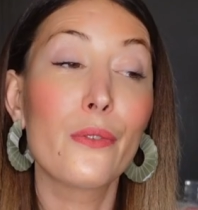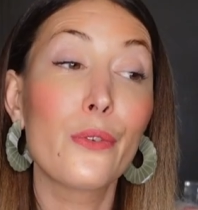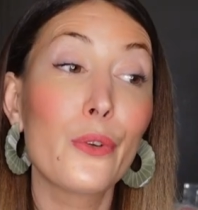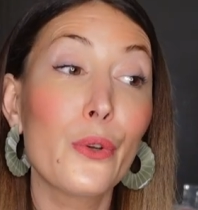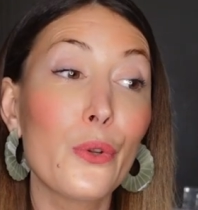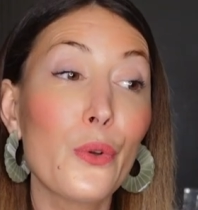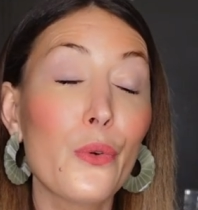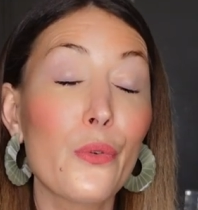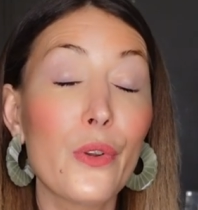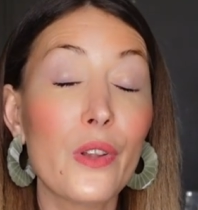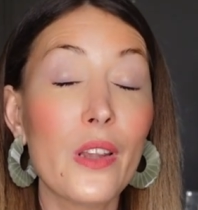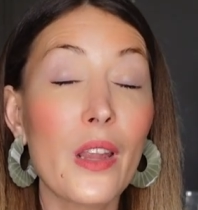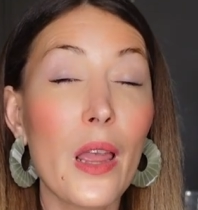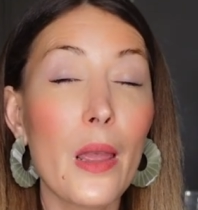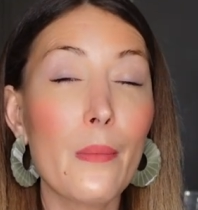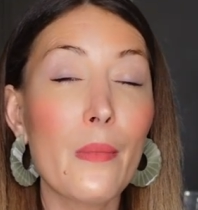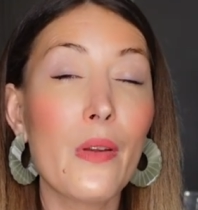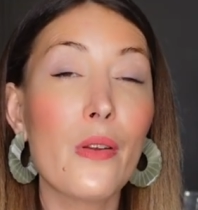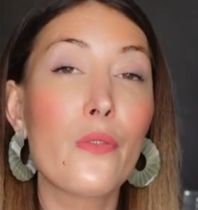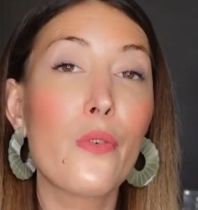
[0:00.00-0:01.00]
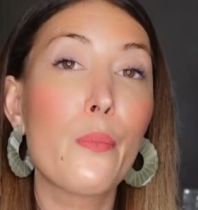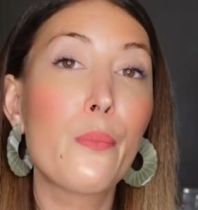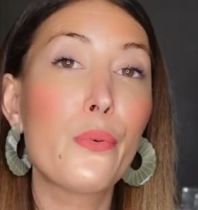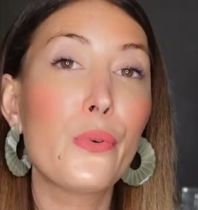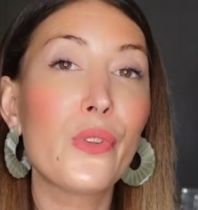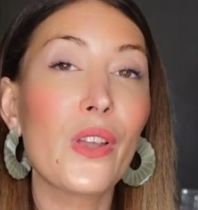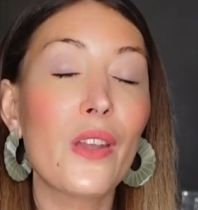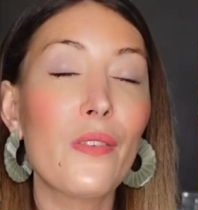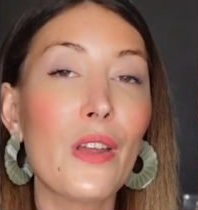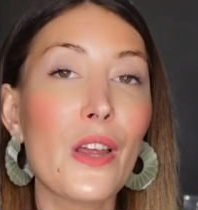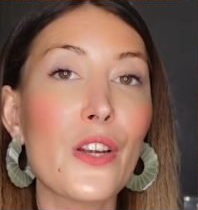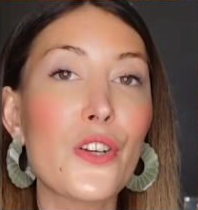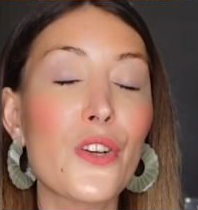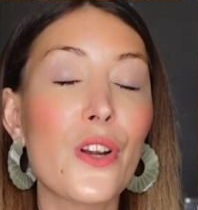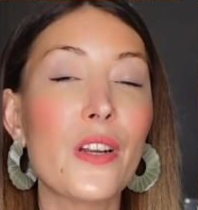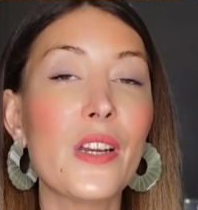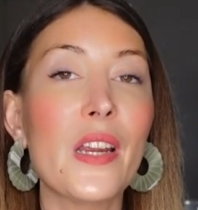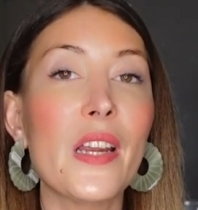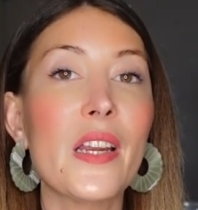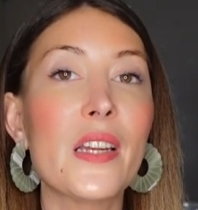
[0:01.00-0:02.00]
you know, the name, the poudré
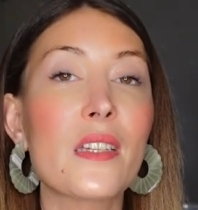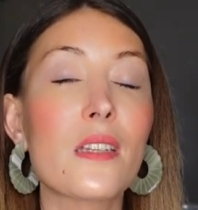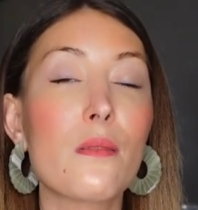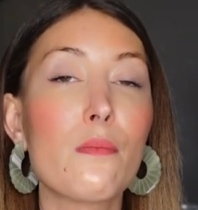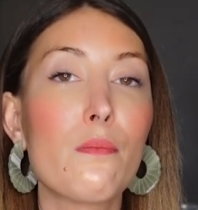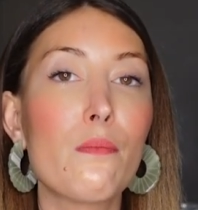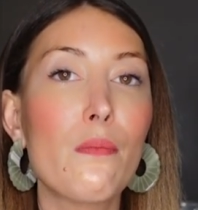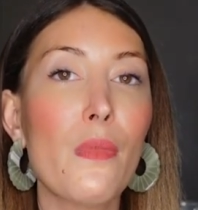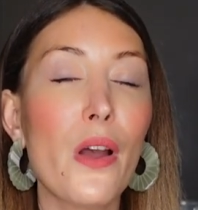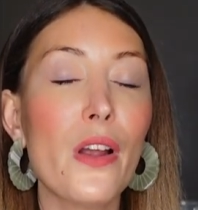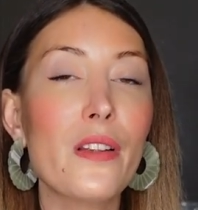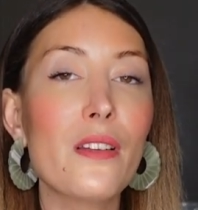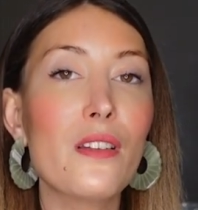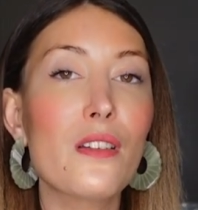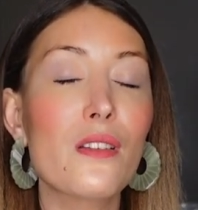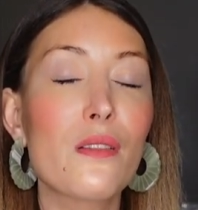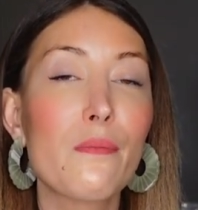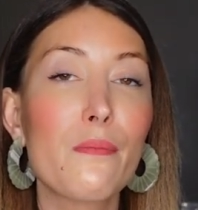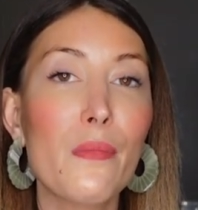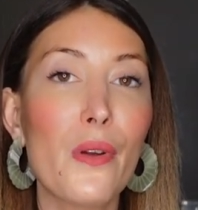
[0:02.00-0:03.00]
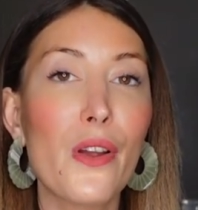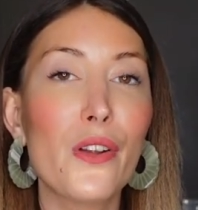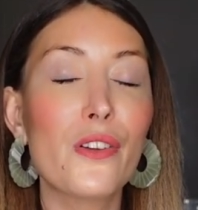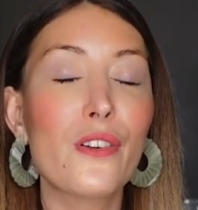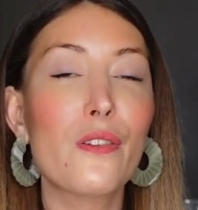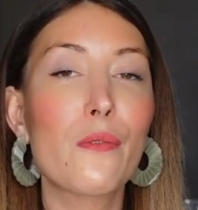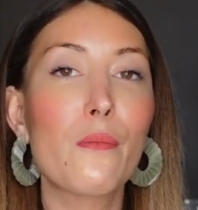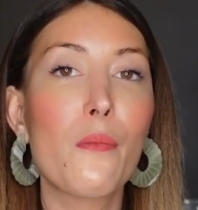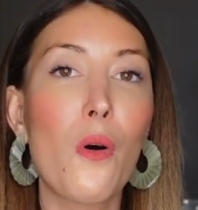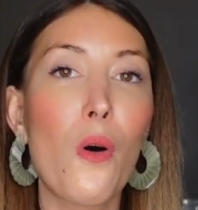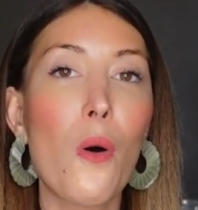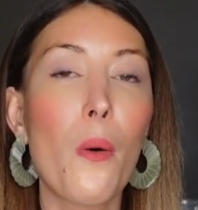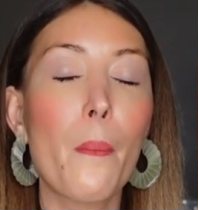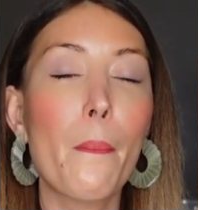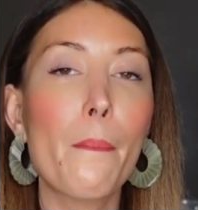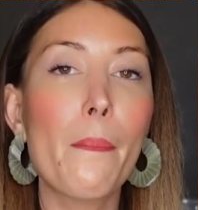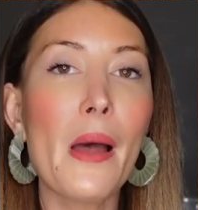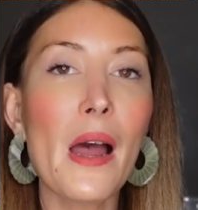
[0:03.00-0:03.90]
version is much, much more